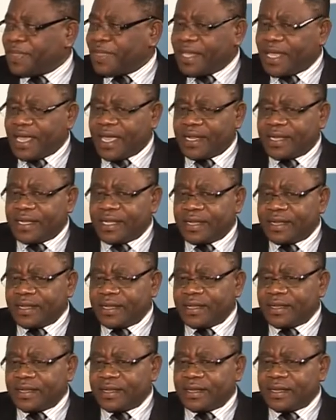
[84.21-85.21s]
and
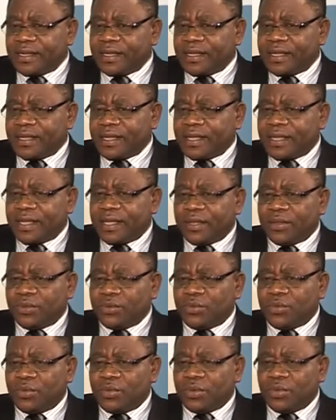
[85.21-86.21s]
then
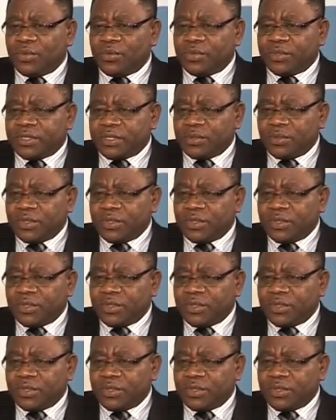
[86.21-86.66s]
you